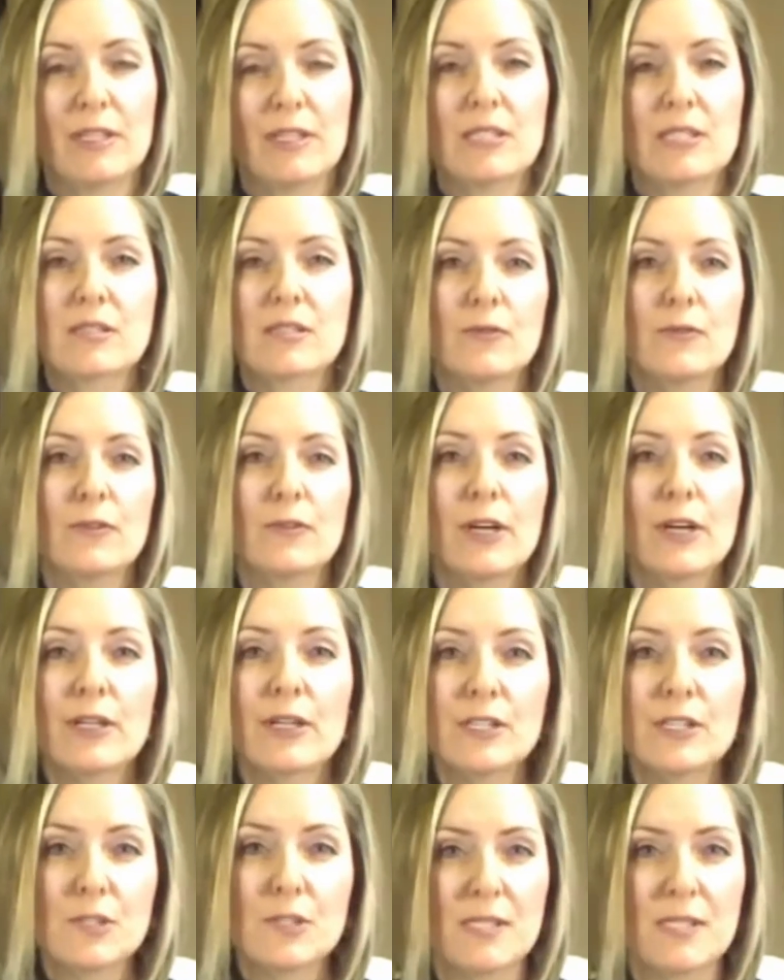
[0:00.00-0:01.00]
And this is a
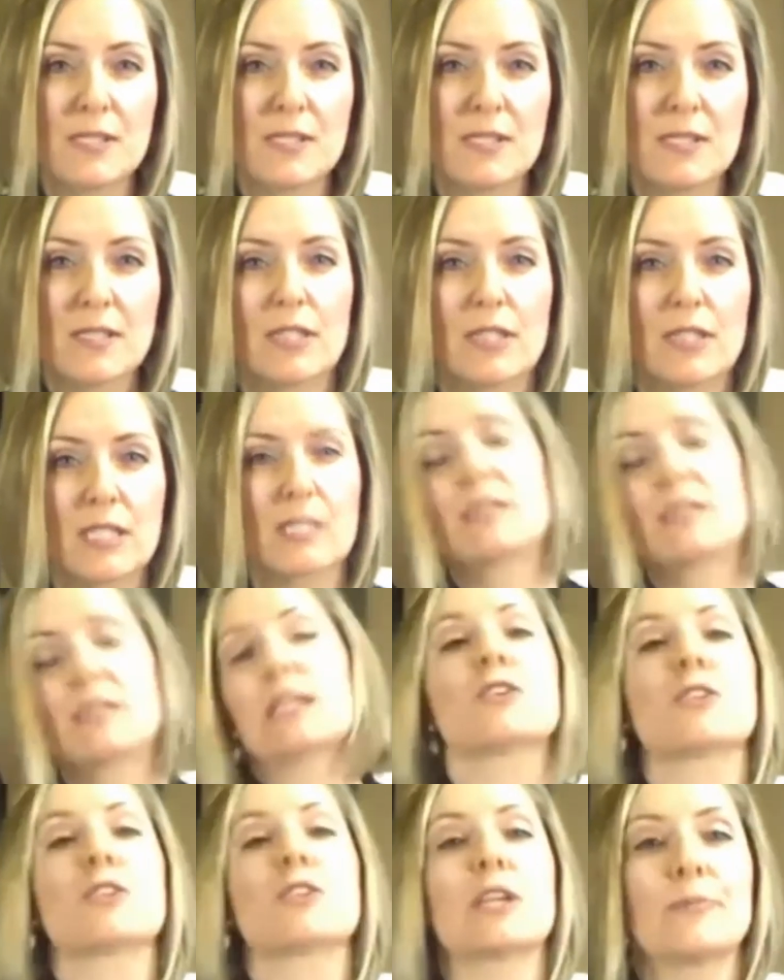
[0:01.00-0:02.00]
very specific
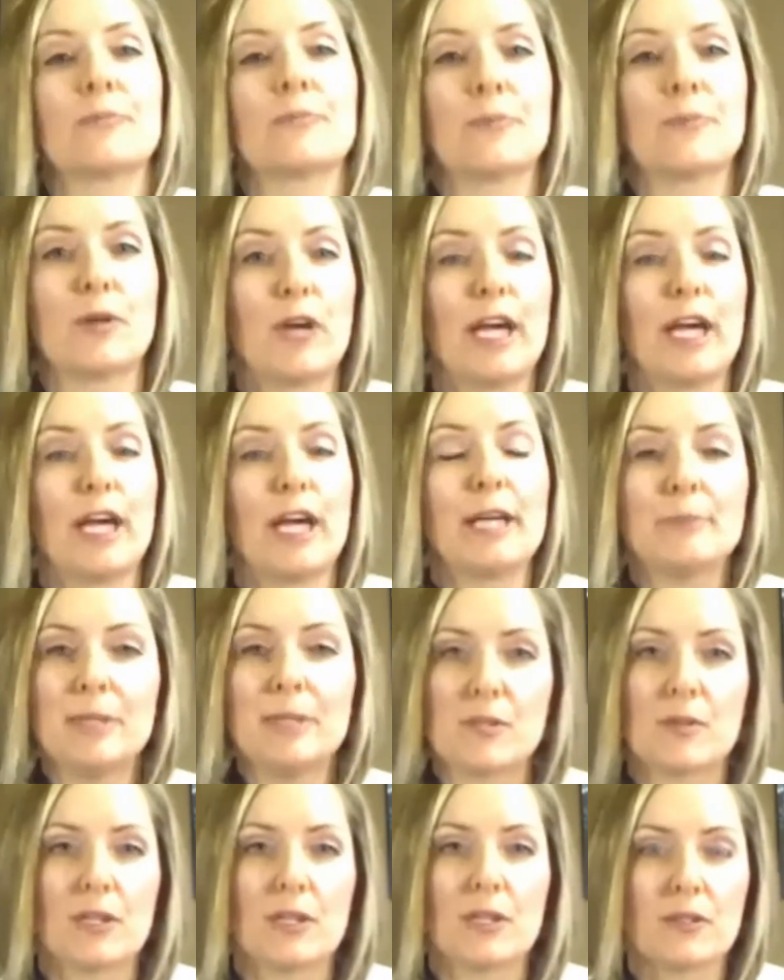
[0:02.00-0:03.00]
distinction, okay?
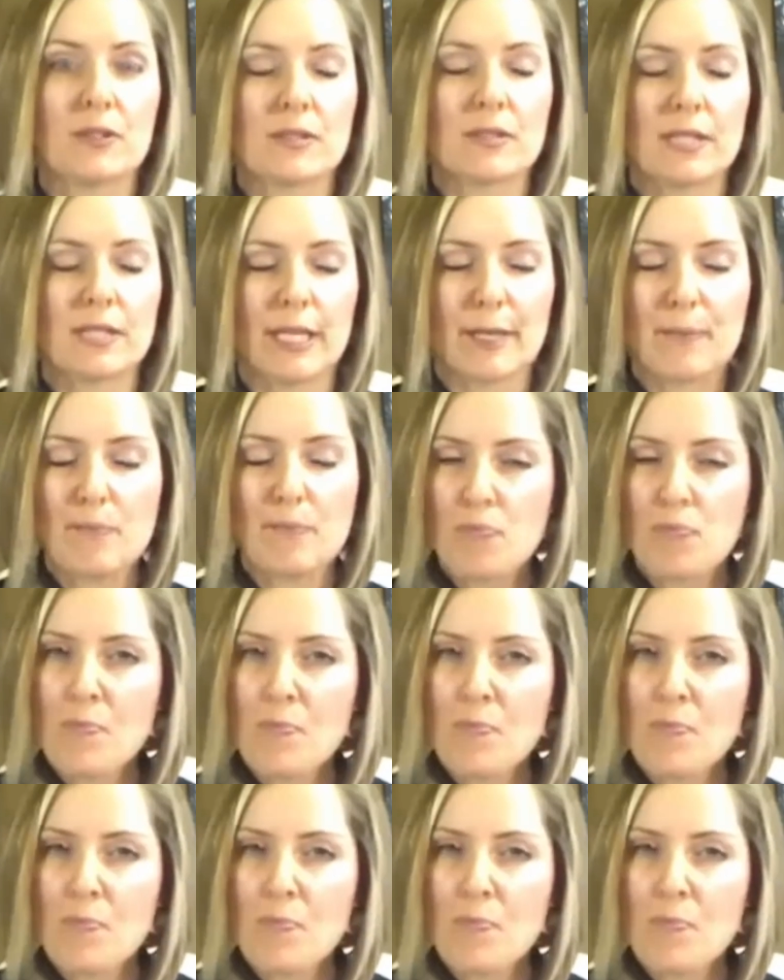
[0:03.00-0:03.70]
Here's what it looks like.